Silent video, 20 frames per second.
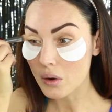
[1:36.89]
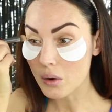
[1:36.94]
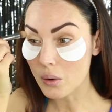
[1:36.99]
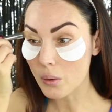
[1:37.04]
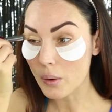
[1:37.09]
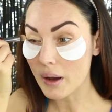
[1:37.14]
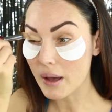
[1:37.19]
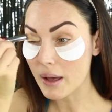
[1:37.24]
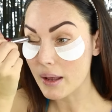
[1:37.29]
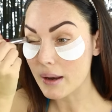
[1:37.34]

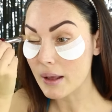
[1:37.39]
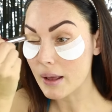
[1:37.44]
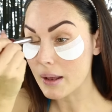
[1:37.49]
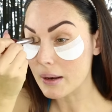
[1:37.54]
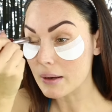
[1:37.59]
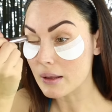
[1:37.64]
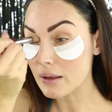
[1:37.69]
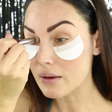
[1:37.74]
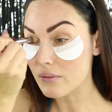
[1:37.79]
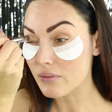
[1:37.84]
Go ahead
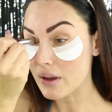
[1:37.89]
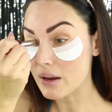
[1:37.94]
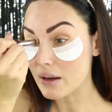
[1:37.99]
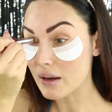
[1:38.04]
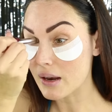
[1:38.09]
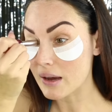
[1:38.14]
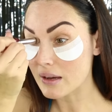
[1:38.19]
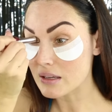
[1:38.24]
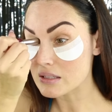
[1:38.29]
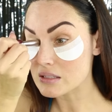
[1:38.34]
and give a
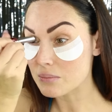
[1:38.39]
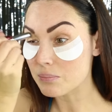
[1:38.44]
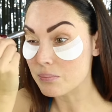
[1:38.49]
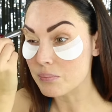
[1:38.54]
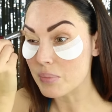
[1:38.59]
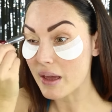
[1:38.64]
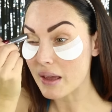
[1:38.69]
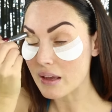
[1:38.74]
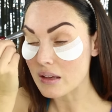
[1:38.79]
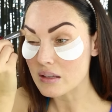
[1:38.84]
nice
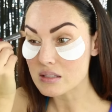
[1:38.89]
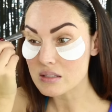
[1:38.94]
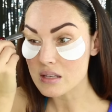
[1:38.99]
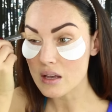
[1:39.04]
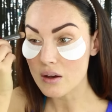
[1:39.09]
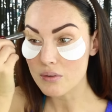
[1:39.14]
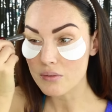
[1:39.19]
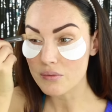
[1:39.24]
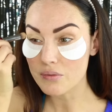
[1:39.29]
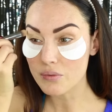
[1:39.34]

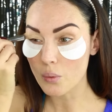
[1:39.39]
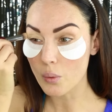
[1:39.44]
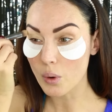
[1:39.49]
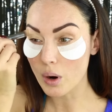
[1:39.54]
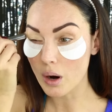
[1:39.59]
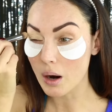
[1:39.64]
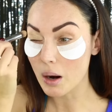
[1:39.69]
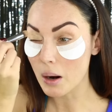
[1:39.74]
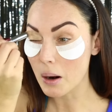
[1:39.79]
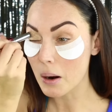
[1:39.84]
base
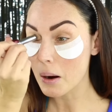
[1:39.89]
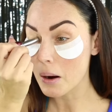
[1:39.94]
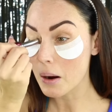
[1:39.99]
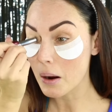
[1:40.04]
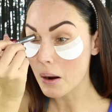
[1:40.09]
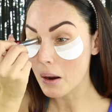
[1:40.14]
for